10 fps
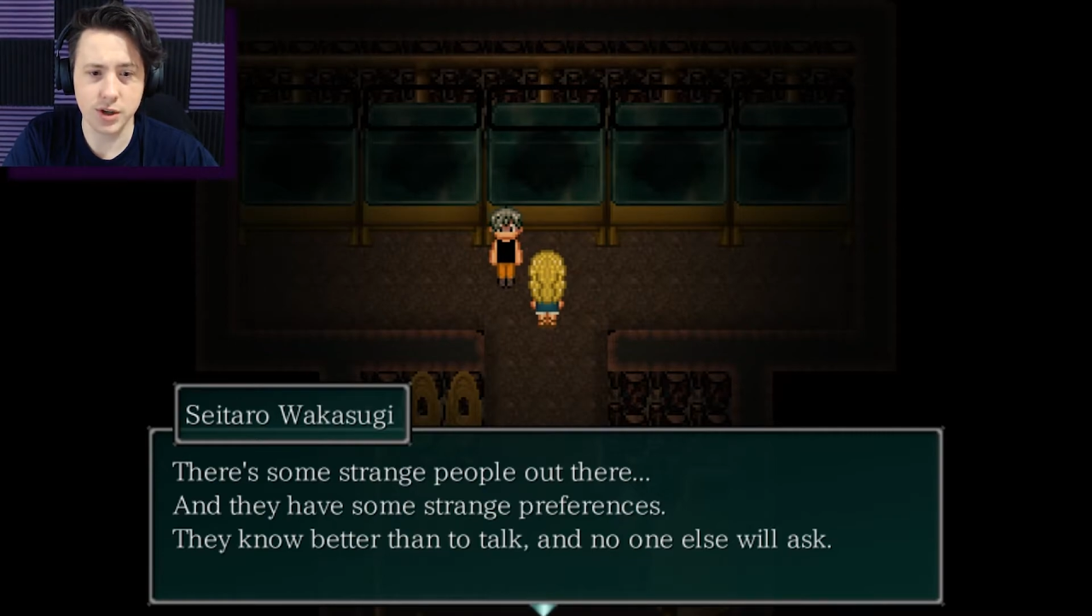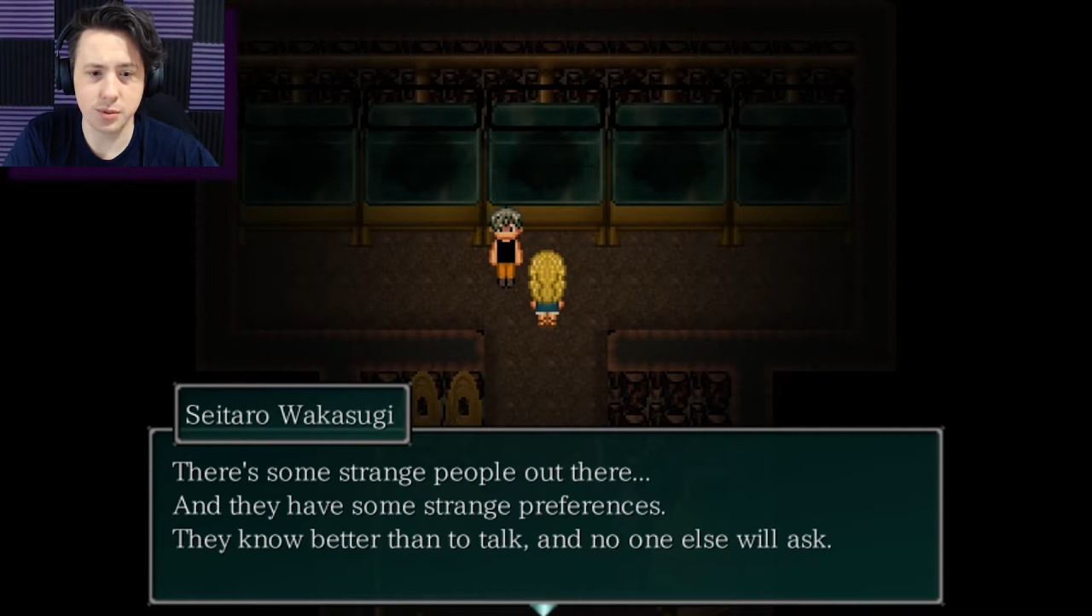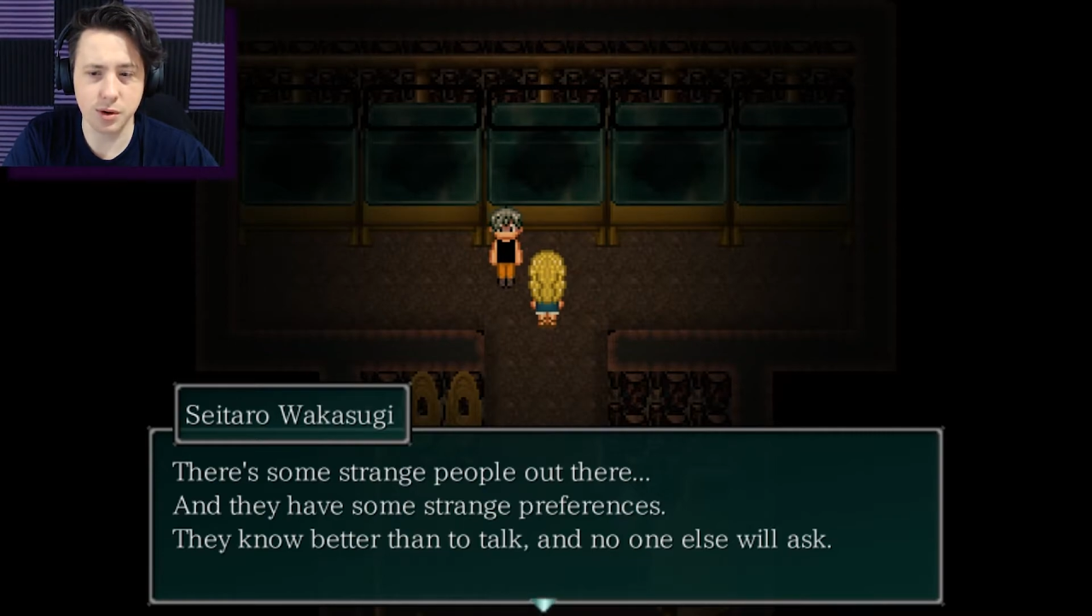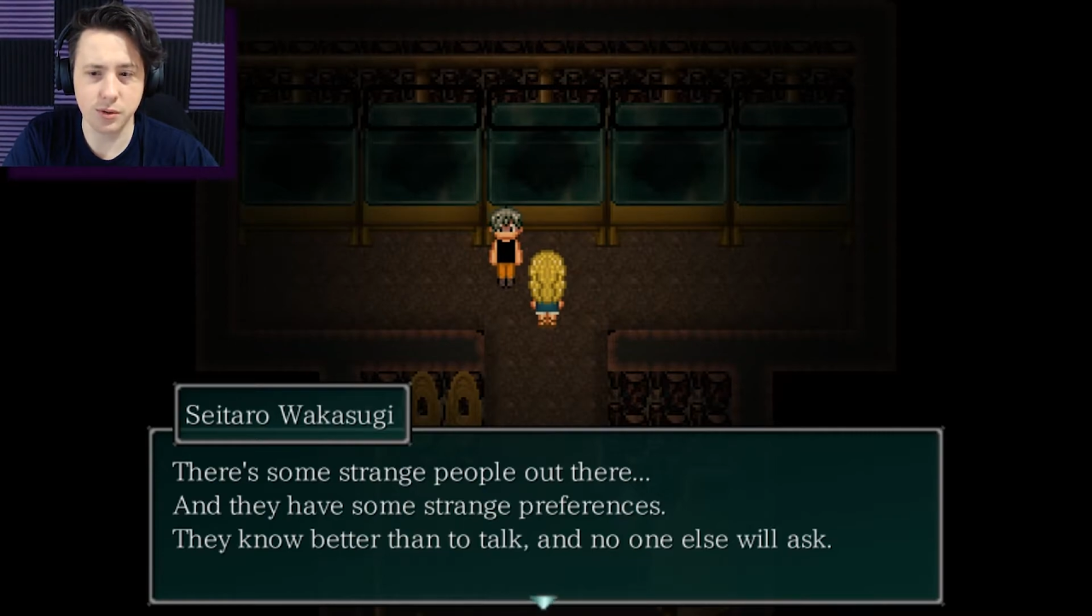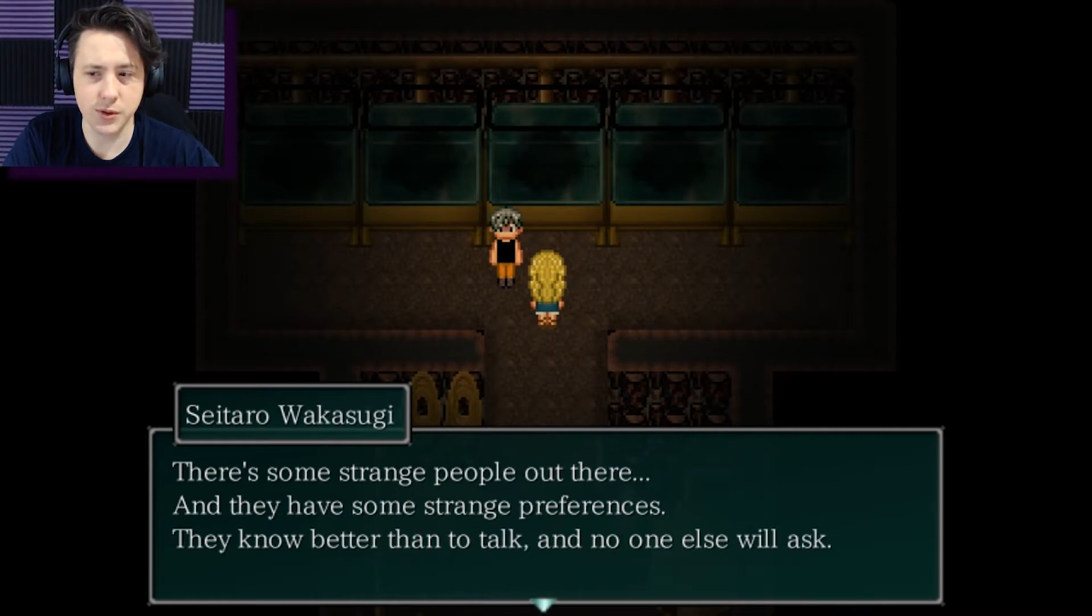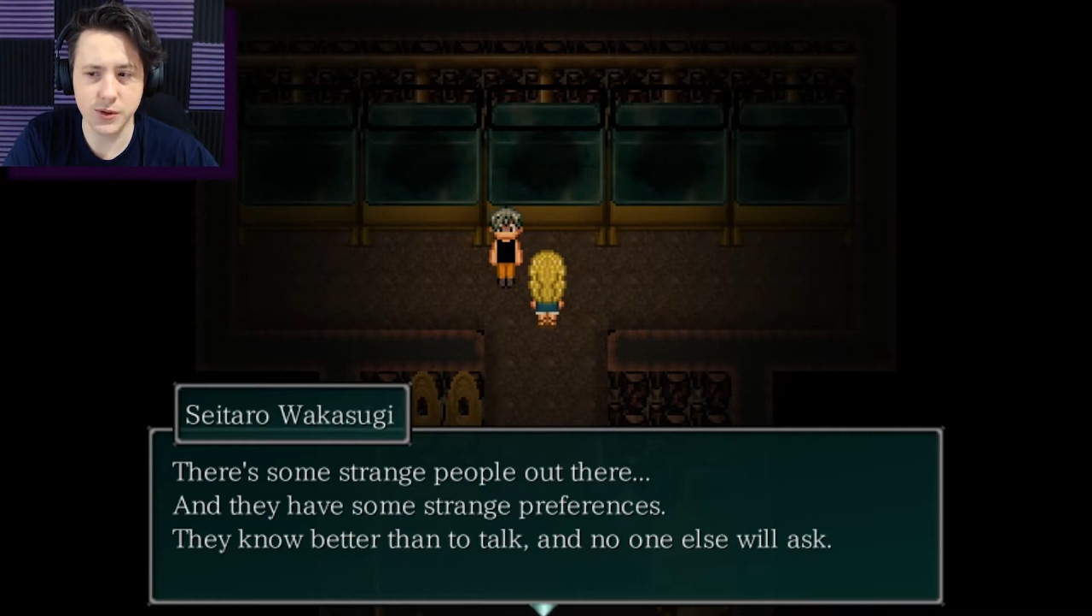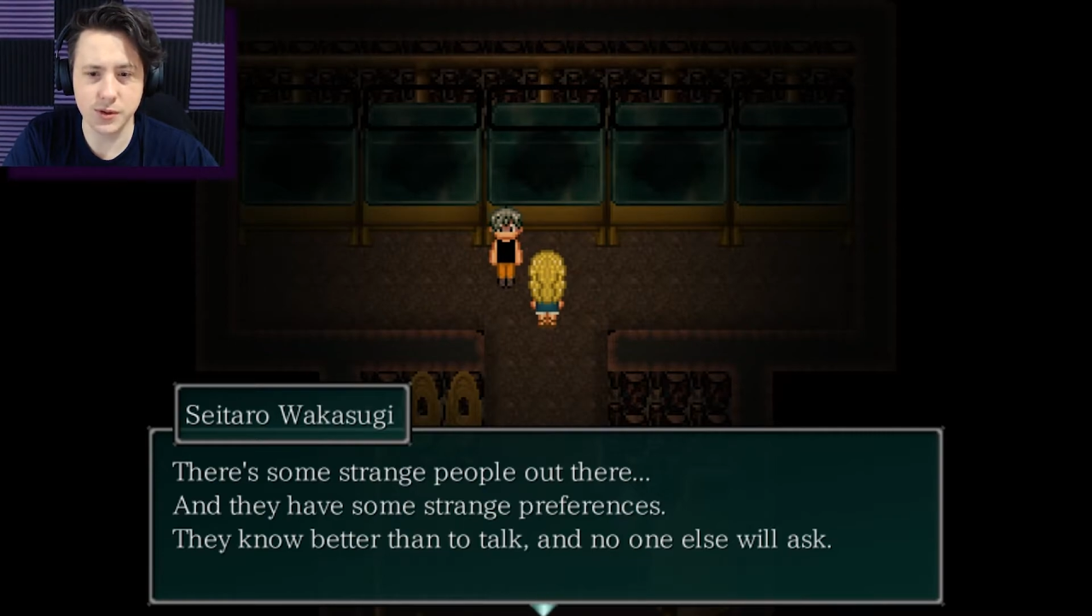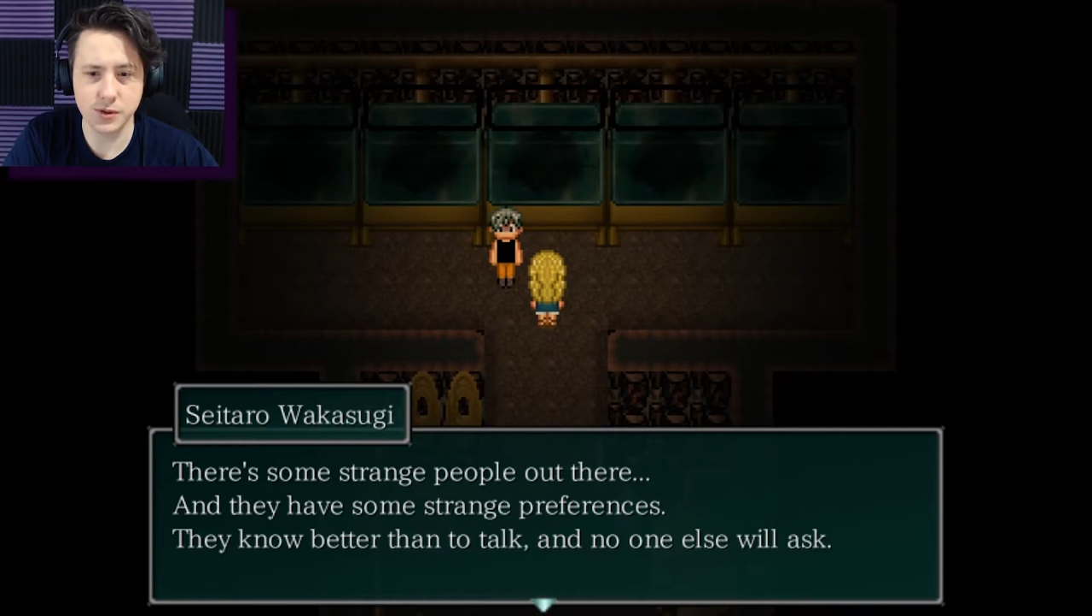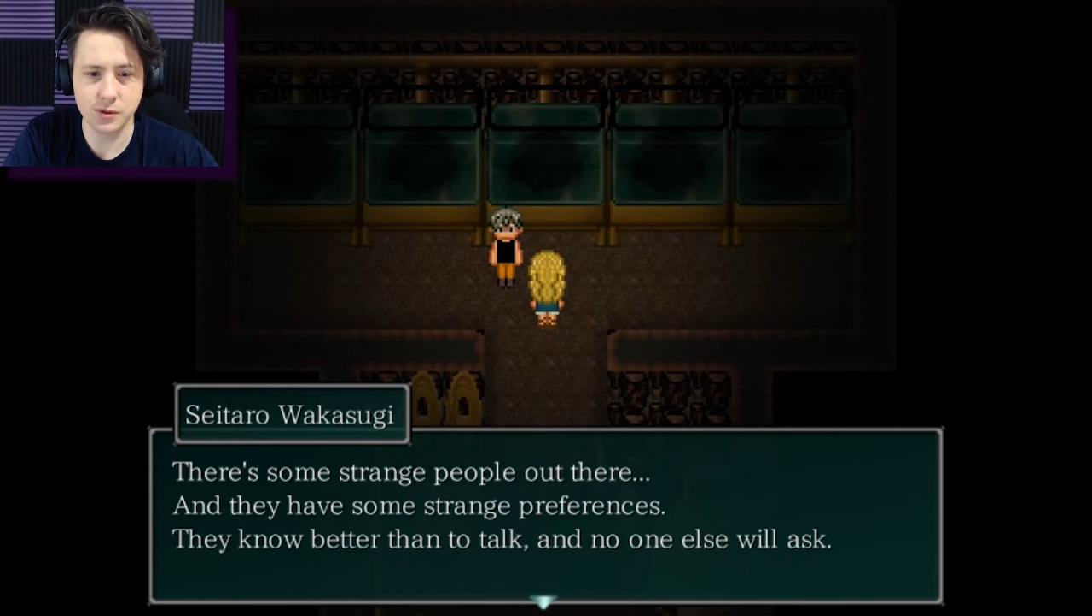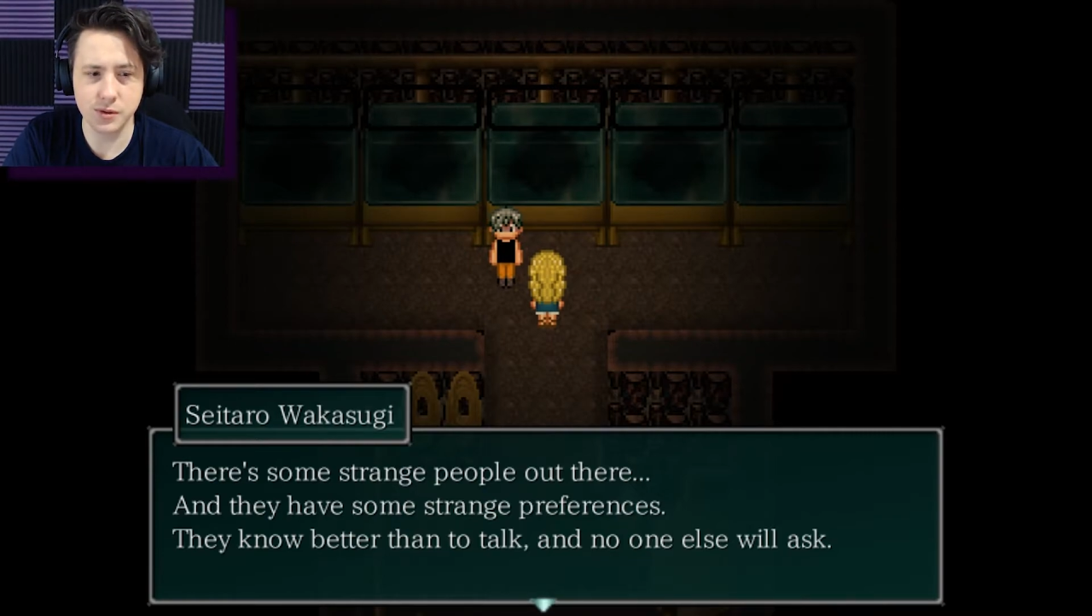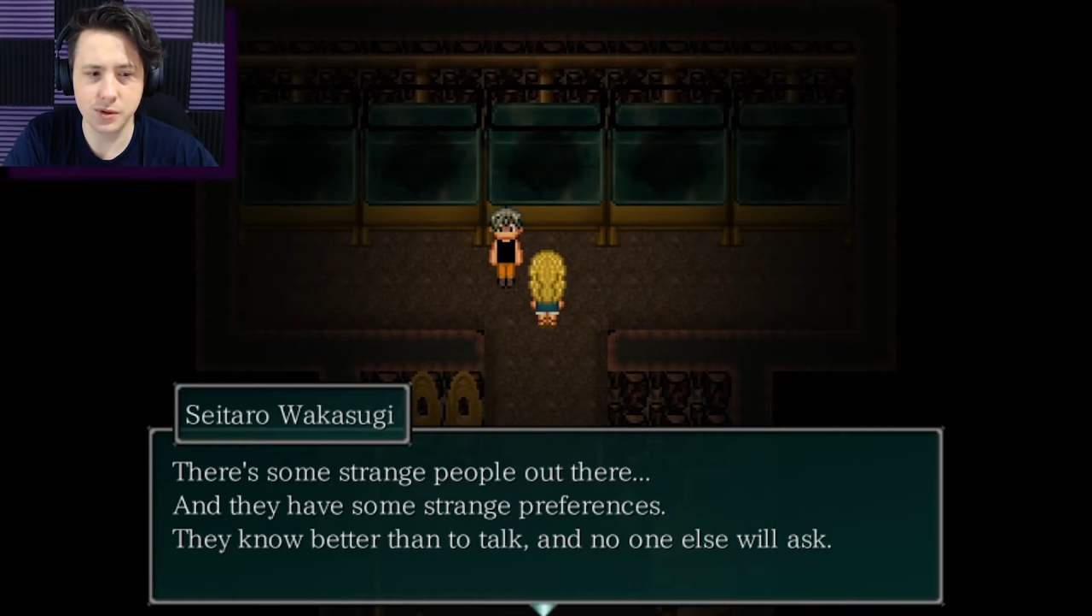preferences.